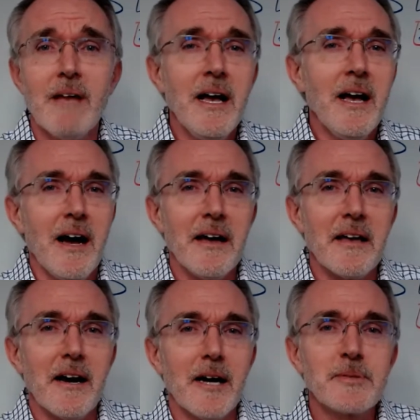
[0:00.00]
Hi,
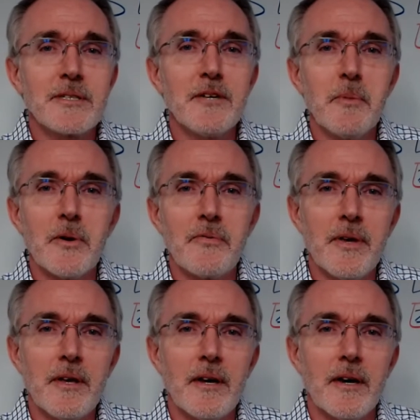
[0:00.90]
I'm Steve
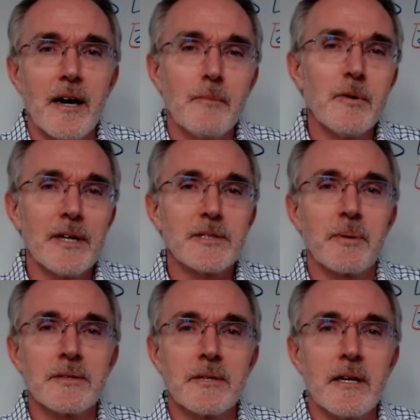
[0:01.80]
Murphy. I'm a vice
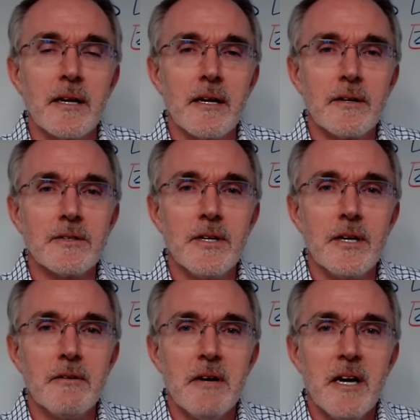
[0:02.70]
president at ARG,
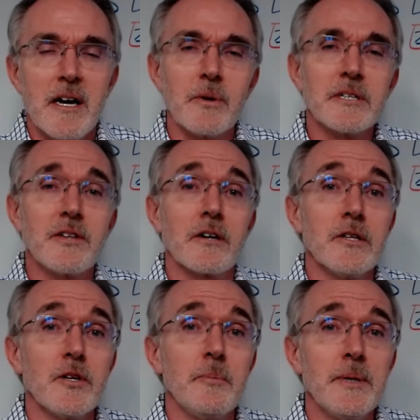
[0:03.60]
and we're going to talk a
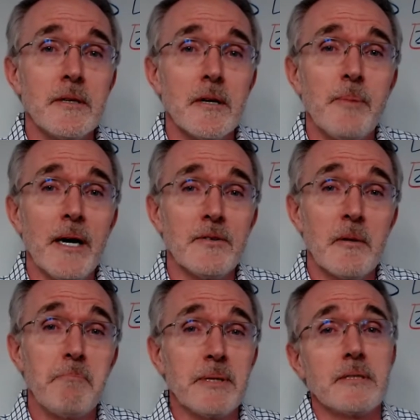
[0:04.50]
little bit about the
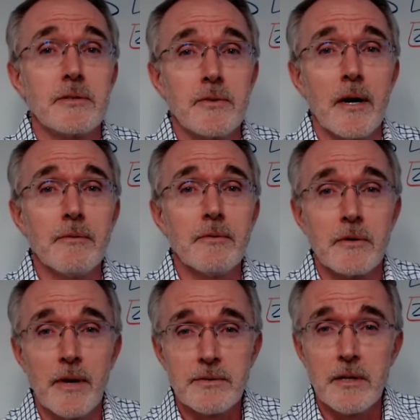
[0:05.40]
business drivers of
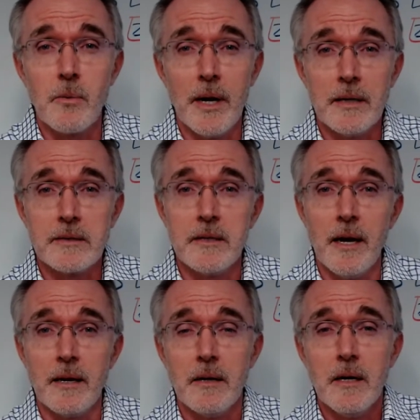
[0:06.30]
SD-WAN today.